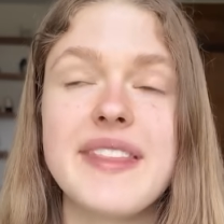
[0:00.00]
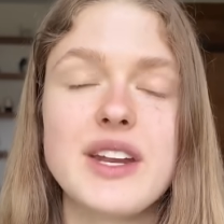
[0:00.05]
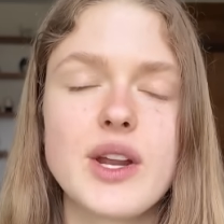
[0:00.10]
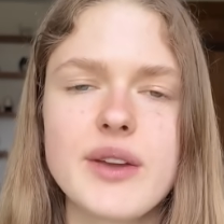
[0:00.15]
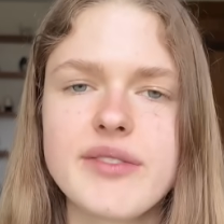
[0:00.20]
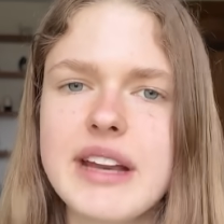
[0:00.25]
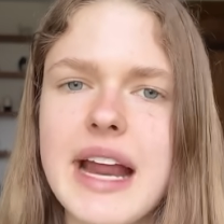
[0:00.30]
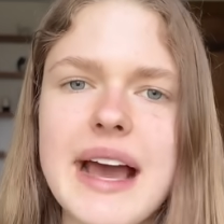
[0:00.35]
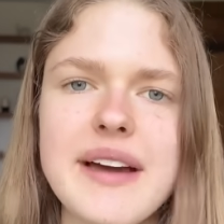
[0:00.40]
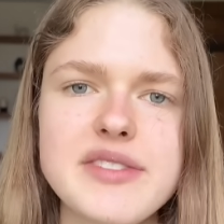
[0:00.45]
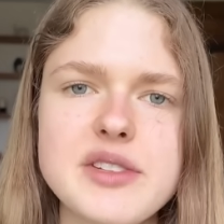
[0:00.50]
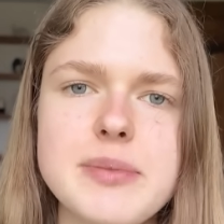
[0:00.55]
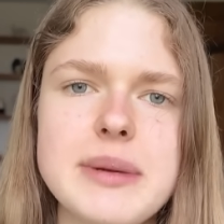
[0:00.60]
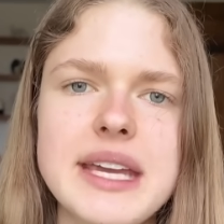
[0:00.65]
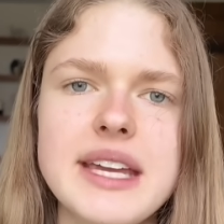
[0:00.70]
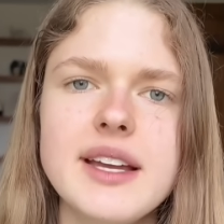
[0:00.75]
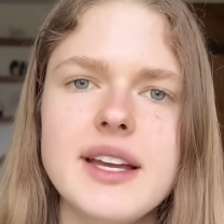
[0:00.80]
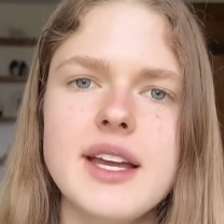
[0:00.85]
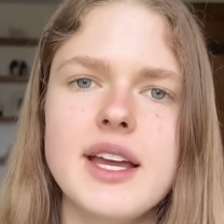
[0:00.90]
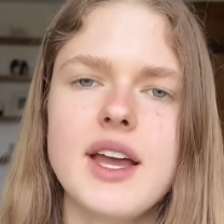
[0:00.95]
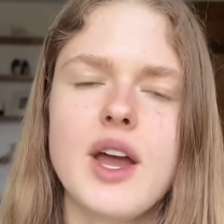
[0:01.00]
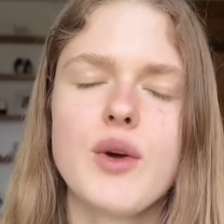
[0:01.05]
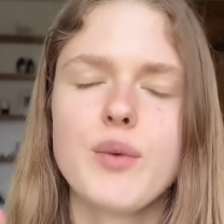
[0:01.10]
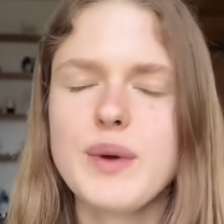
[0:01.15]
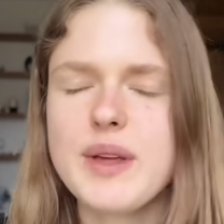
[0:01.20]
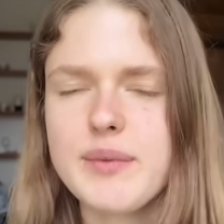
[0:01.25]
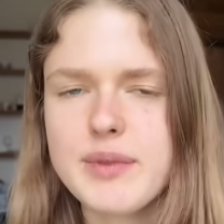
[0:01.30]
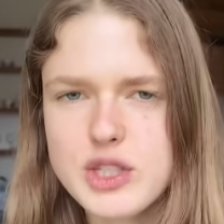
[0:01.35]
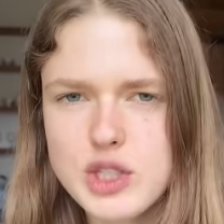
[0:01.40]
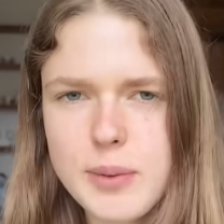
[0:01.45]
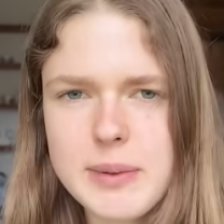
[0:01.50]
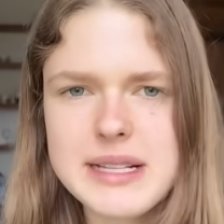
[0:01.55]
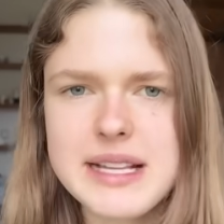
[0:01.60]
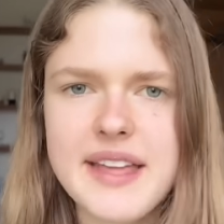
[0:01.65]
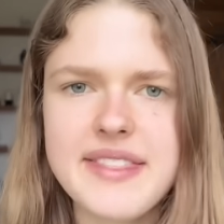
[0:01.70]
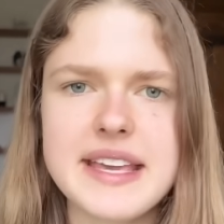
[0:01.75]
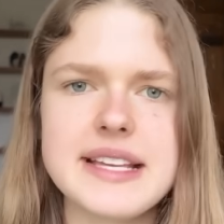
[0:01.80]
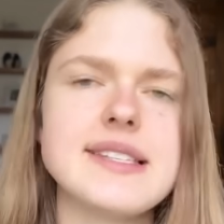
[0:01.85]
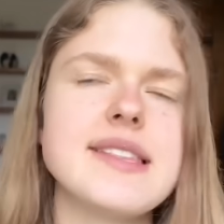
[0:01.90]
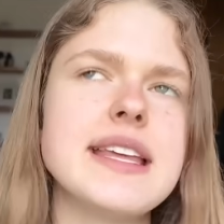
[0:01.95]
They don't even have to be, with topics
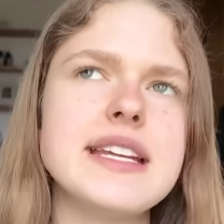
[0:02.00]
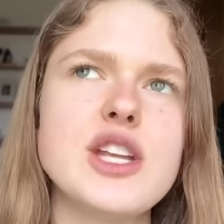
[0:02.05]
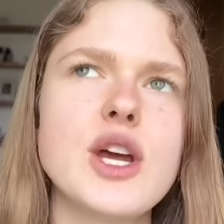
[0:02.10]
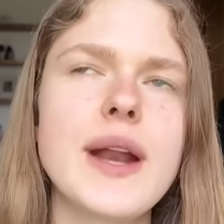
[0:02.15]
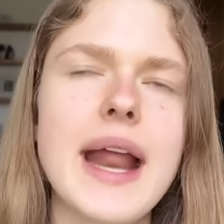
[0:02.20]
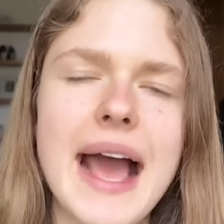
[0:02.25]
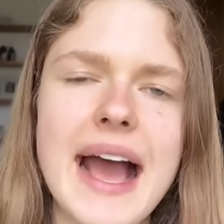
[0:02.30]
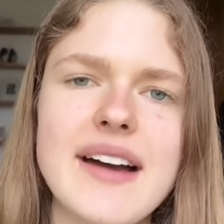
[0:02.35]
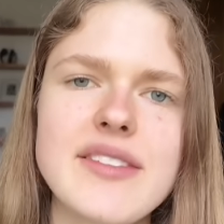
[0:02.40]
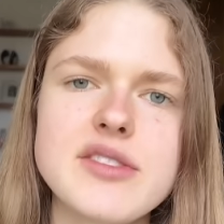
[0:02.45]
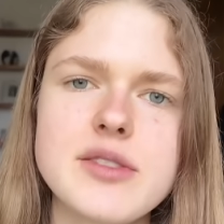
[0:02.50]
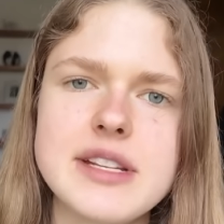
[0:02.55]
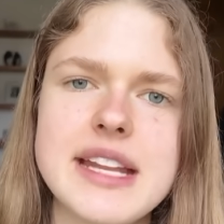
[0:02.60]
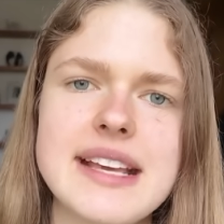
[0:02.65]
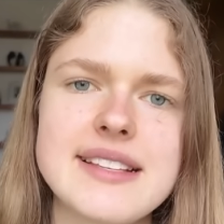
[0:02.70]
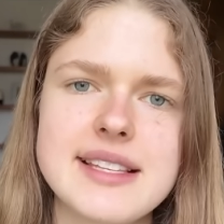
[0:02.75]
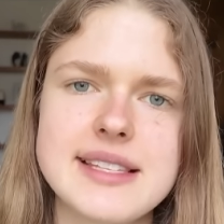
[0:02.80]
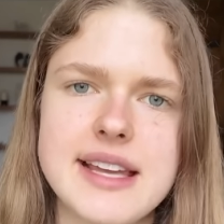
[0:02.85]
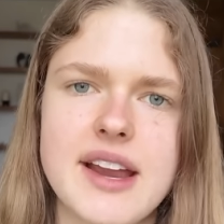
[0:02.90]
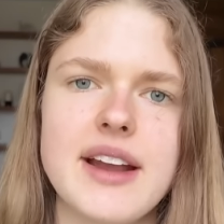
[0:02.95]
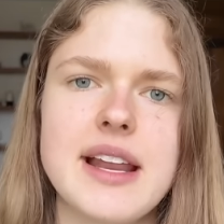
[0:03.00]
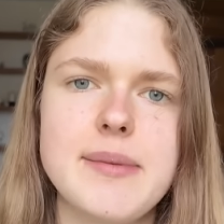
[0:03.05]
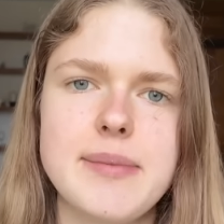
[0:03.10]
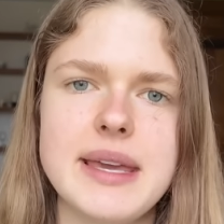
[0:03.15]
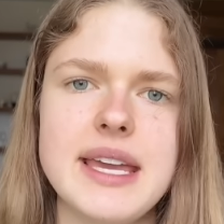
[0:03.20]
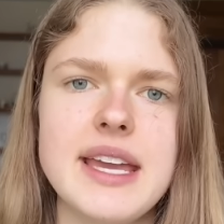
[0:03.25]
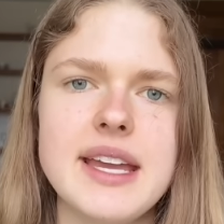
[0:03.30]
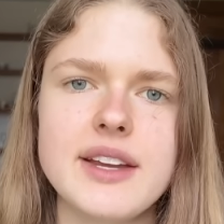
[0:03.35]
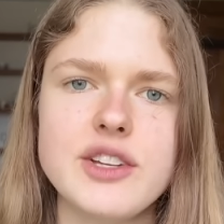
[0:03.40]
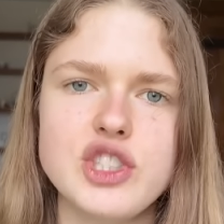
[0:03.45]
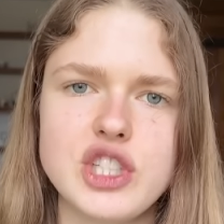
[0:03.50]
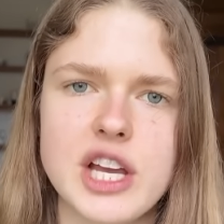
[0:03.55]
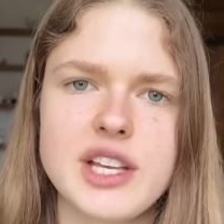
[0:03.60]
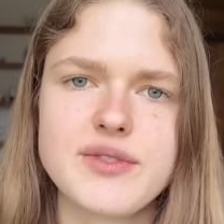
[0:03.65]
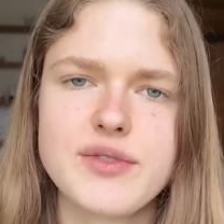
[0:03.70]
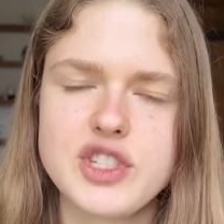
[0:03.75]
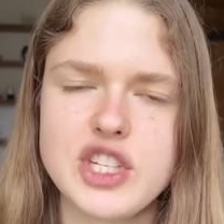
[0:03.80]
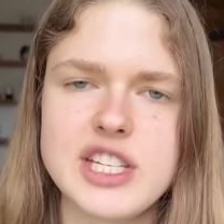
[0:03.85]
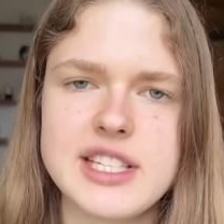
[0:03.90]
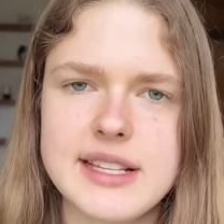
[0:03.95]
like this, they don't have to necessarily be
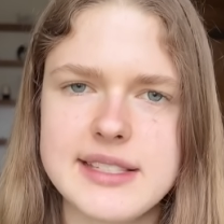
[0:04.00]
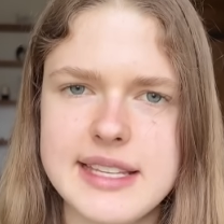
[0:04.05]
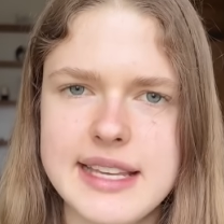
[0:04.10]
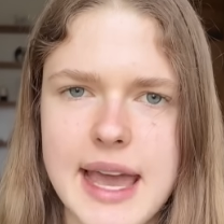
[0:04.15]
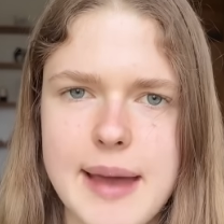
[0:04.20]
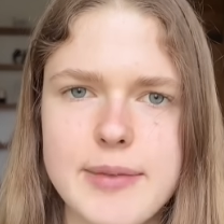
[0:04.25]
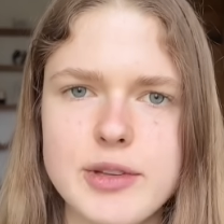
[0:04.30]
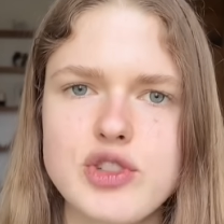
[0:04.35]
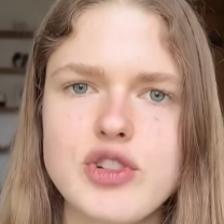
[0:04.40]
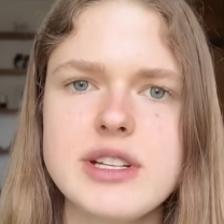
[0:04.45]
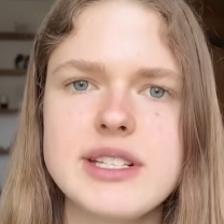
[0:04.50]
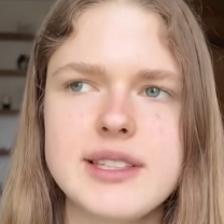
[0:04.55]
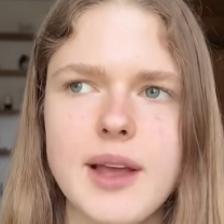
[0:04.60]
just for GCSE chemistry.